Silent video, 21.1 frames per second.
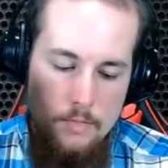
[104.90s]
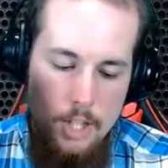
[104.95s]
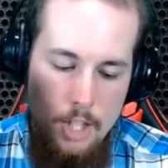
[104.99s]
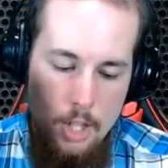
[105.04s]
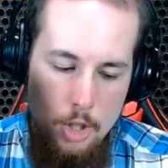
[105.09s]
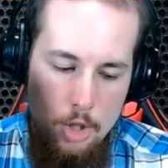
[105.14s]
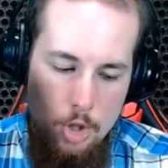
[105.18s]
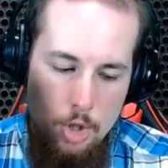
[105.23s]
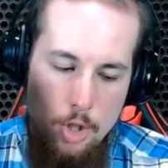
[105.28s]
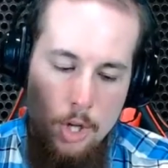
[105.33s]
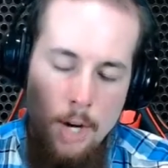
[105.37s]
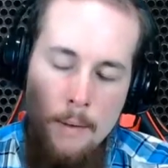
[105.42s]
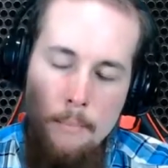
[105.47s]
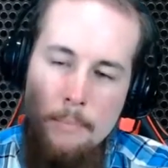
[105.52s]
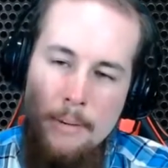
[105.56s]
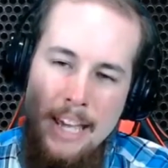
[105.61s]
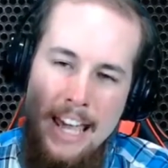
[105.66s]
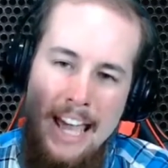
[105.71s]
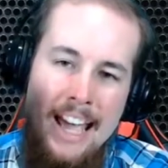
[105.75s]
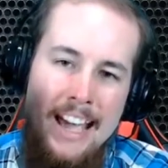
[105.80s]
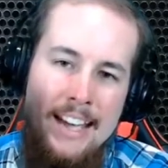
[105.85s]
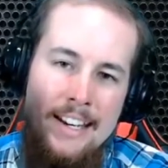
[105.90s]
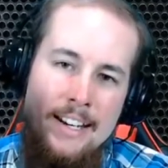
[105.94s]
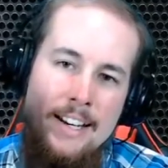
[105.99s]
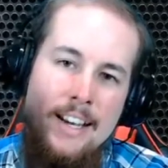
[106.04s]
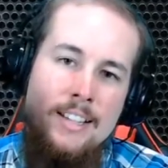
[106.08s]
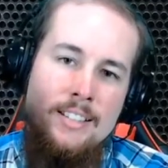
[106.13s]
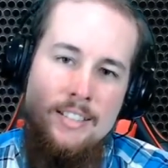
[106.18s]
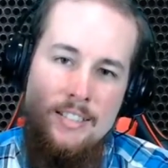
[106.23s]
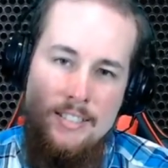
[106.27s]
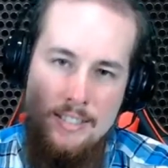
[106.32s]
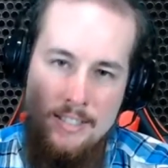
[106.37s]
Trump can't
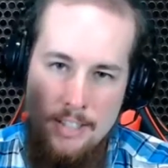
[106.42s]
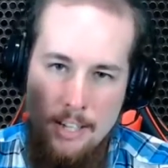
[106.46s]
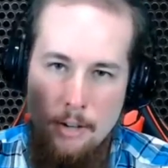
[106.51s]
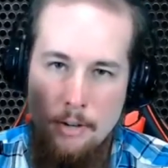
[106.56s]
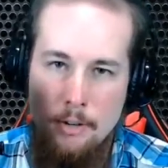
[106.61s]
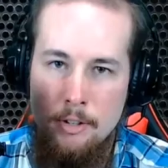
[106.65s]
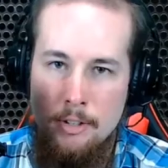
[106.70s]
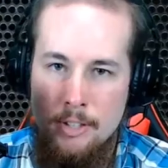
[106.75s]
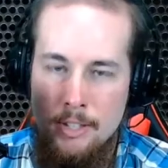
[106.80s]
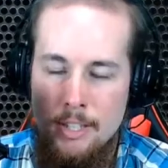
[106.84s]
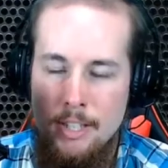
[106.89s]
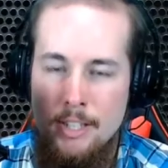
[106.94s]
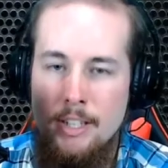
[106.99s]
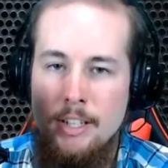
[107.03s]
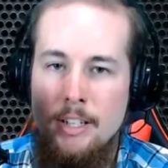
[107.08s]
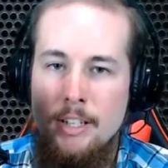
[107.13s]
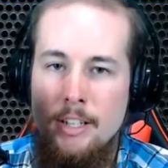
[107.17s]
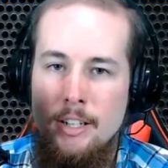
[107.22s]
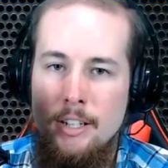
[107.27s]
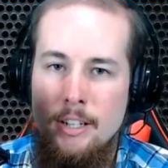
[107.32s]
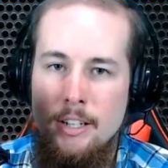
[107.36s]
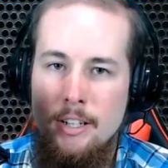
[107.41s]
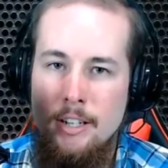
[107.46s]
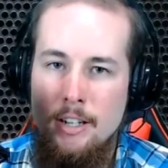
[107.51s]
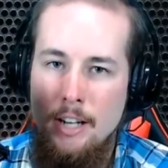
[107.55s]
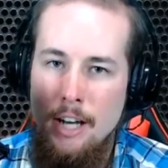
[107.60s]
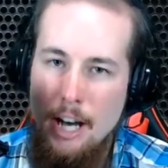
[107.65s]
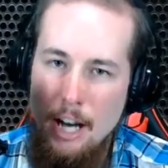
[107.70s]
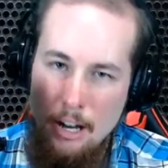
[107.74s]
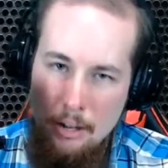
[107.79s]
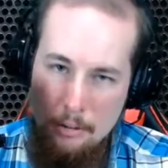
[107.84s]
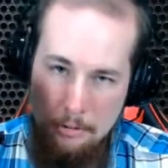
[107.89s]
necessarily
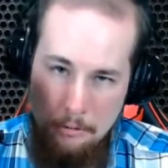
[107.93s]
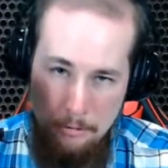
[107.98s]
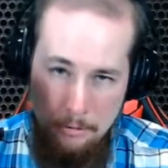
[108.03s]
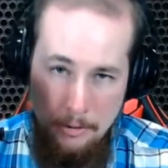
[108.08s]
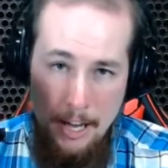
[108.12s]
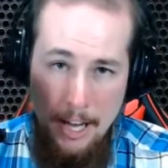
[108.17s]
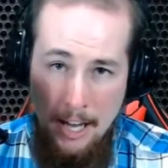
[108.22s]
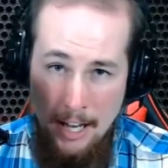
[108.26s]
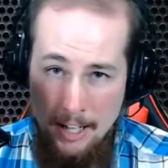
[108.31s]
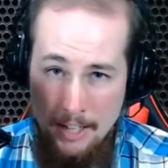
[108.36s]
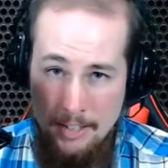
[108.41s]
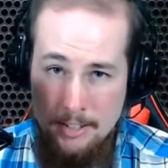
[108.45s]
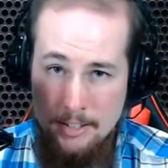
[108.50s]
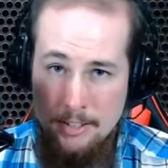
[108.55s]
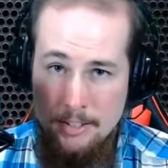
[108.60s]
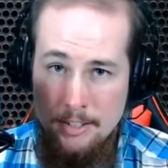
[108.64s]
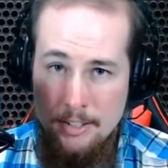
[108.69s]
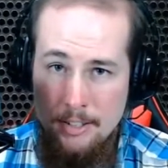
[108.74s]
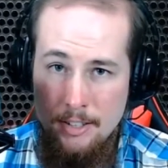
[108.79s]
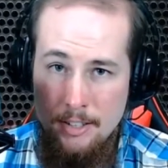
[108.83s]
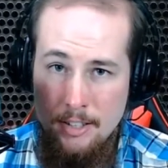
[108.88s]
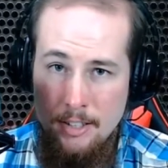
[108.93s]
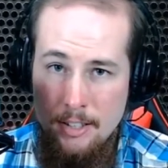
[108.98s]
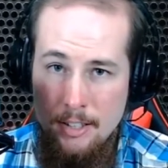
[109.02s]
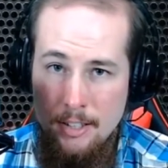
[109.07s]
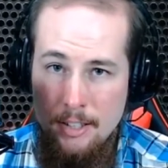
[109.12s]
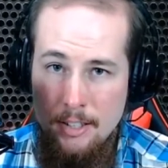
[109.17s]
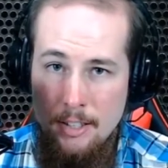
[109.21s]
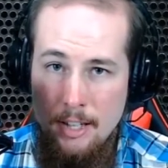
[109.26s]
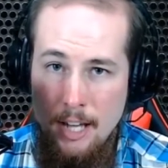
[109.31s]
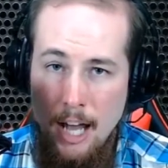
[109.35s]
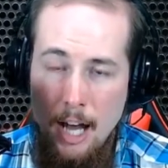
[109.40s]
affect
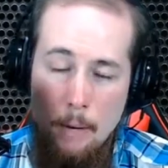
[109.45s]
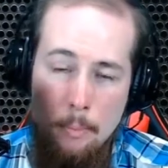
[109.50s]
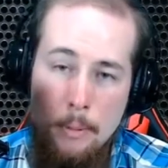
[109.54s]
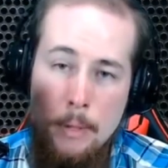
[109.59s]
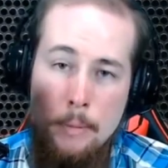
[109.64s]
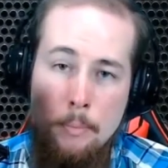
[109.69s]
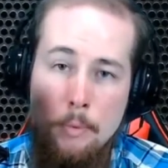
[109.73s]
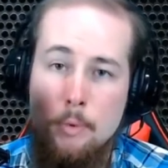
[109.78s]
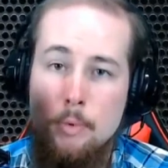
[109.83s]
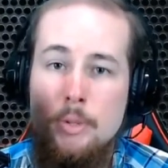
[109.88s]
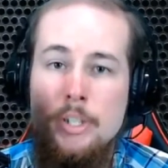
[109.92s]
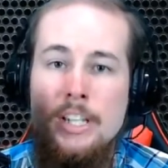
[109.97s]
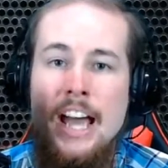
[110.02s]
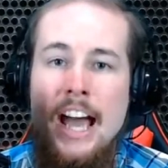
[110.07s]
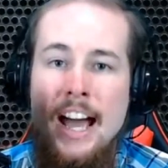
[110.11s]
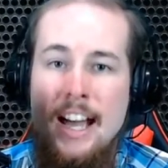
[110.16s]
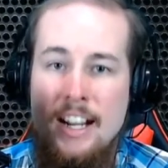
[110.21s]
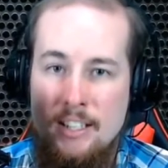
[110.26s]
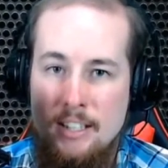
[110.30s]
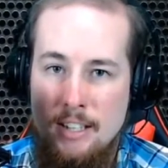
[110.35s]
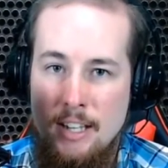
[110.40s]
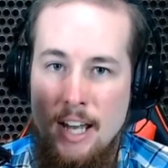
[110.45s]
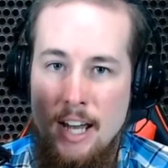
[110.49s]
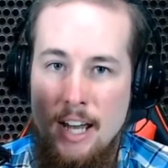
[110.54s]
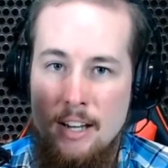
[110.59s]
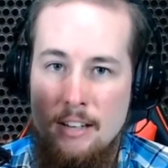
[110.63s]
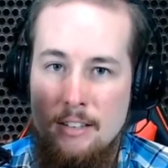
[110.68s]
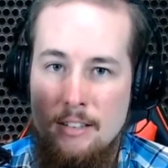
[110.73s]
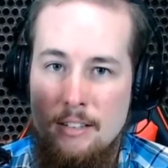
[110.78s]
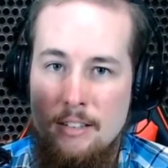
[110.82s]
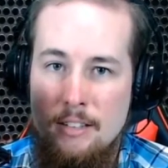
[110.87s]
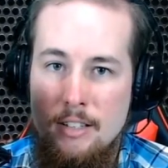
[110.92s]
how people react to that
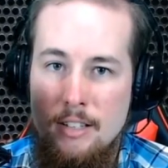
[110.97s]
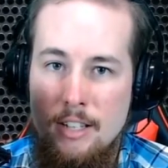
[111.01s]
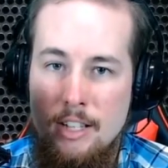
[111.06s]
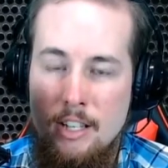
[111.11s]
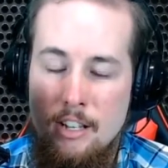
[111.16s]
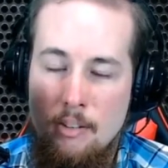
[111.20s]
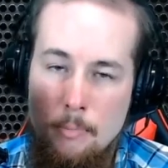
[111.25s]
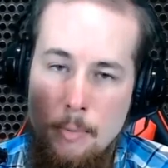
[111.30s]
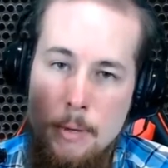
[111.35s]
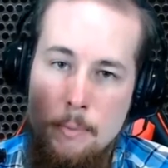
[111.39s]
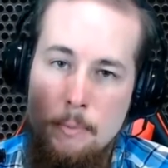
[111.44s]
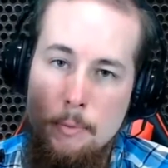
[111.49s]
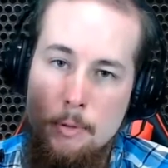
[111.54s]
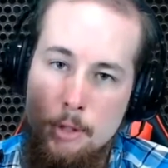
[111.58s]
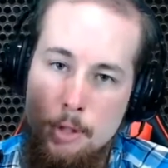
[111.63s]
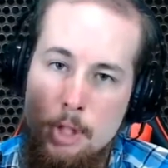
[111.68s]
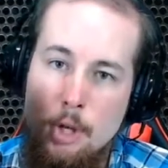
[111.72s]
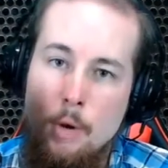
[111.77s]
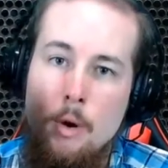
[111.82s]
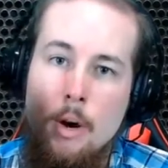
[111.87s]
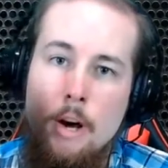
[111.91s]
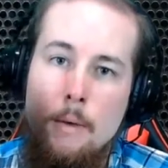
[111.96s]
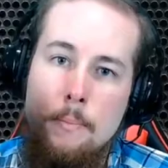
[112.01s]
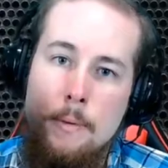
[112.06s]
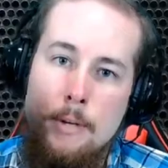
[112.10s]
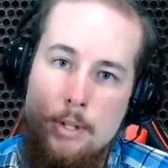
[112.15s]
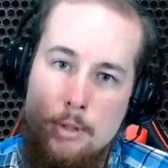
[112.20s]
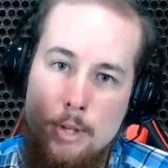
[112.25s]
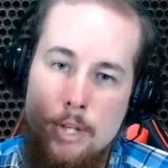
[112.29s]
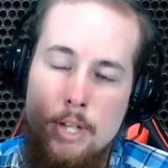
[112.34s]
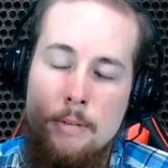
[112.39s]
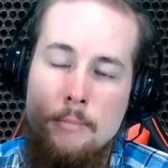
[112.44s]
if people show up and
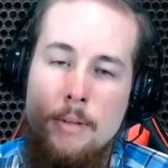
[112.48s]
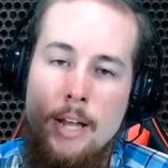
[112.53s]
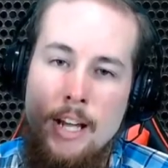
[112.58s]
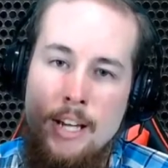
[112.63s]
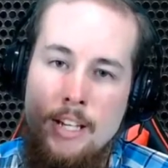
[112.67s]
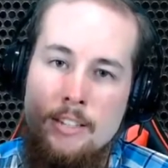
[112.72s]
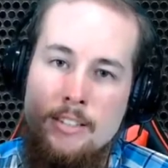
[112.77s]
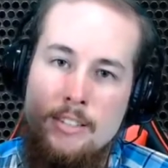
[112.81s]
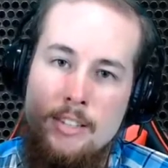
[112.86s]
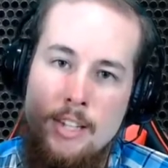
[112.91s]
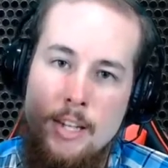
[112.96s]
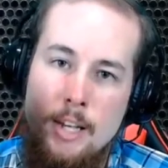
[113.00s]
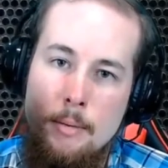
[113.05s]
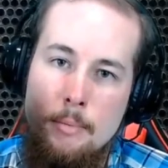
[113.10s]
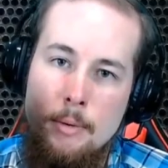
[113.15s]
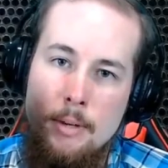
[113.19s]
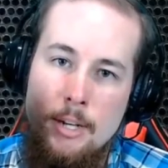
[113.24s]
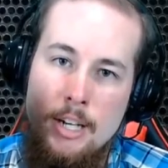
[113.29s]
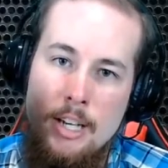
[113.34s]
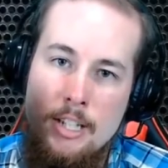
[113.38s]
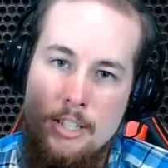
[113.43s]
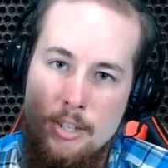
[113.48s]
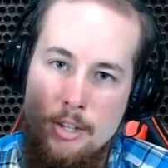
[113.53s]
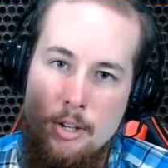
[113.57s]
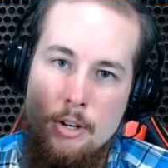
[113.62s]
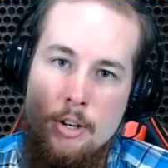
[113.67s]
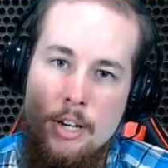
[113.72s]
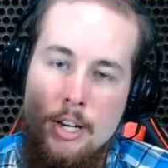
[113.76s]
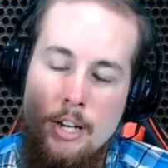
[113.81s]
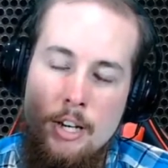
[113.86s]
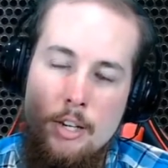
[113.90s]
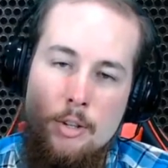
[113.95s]
treat him like a celebrity and turn
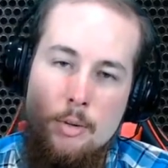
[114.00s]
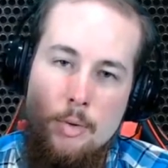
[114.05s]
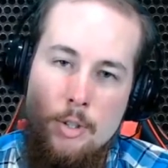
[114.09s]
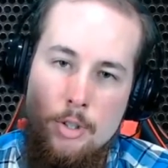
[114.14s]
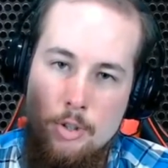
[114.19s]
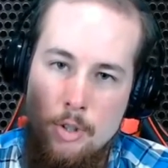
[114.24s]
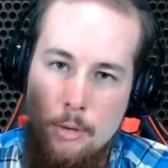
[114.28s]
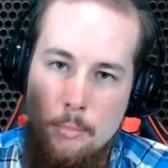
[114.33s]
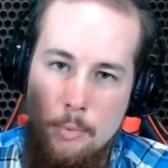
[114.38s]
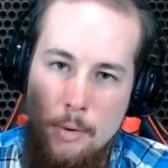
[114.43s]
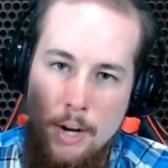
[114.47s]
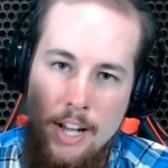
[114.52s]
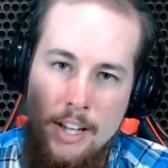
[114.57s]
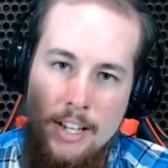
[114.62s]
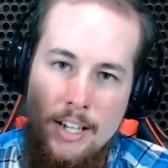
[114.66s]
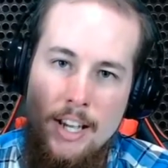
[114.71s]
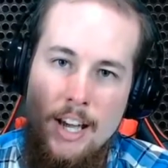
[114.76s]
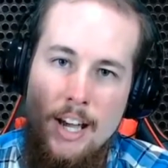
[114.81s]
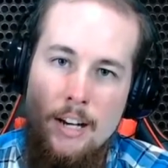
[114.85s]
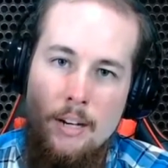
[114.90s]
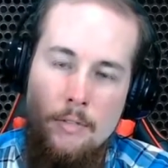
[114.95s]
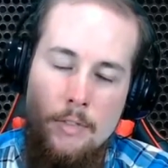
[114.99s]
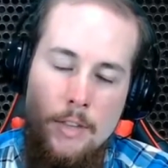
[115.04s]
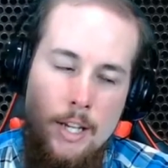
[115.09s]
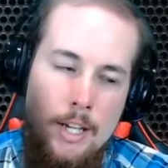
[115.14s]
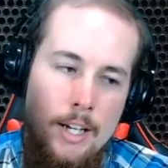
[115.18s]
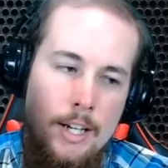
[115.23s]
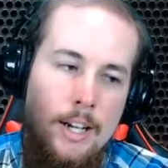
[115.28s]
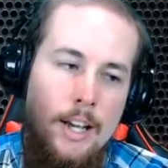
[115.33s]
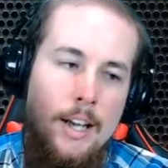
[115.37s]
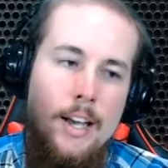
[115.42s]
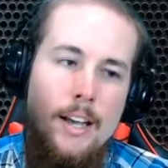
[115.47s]
it into a Trump rally kind of
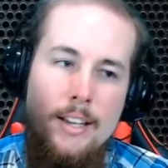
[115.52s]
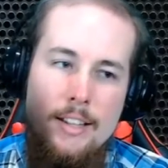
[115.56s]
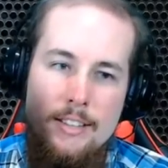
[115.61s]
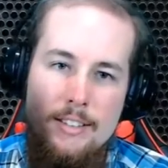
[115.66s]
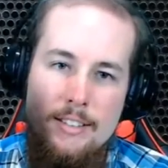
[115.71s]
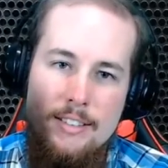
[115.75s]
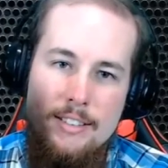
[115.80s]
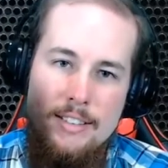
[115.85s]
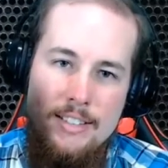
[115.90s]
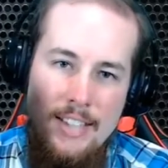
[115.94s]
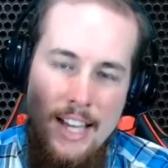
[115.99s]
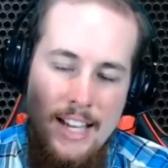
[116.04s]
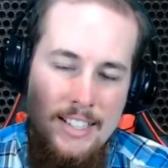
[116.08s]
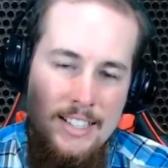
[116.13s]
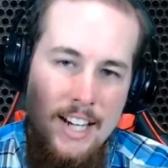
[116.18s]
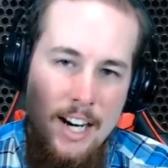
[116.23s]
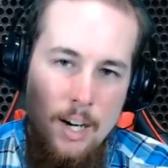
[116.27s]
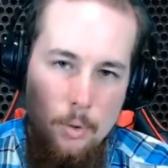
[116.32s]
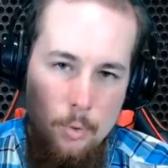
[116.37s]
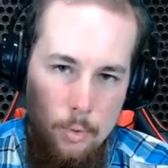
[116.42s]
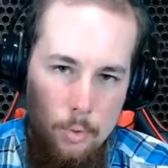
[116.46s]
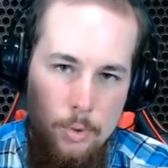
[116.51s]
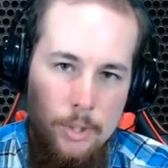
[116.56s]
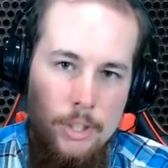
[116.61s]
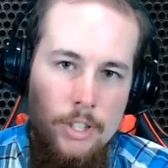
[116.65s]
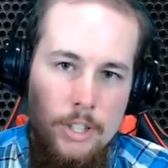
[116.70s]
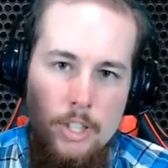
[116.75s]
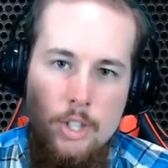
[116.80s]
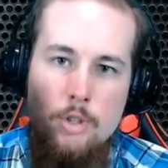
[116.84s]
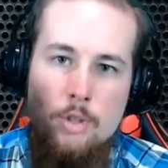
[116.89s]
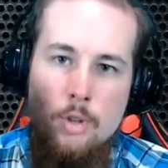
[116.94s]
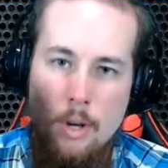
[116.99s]
thing, that's not
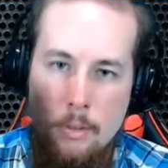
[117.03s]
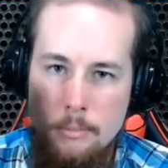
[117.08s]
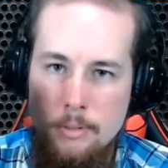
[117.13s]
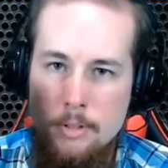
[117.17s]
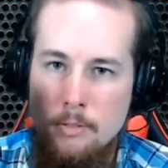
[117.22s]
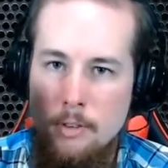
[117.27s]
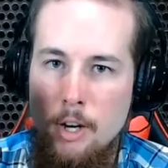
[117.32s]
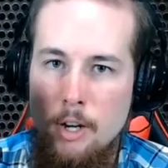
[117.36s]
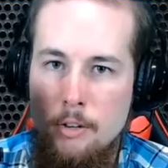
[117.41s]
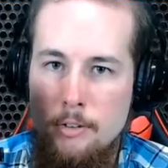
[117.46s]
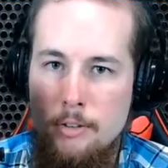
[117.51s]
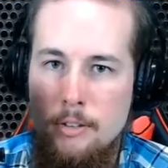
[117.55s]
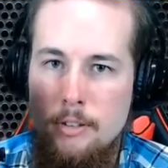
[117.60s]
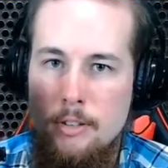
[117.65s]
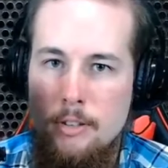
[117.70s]
really Trump's fault.